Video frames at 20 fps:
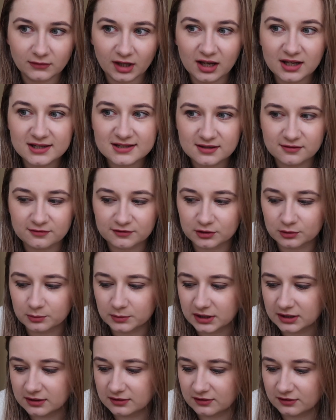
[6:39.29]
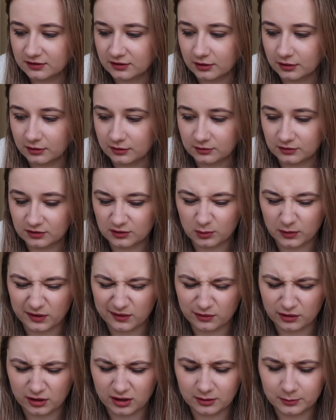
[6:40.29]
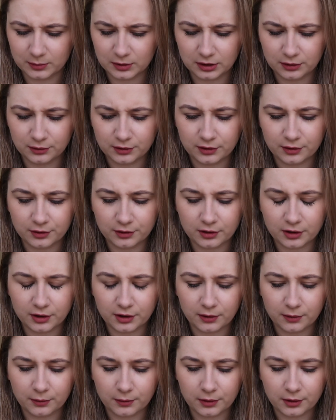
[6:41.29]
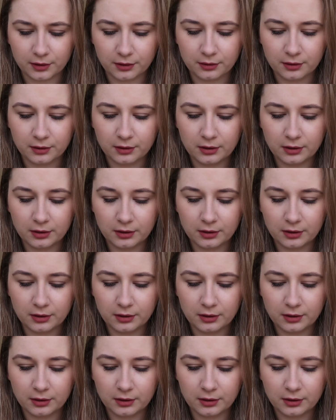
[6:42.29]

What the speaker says: I did film it, so just whether I'll upload it or not, I don't know.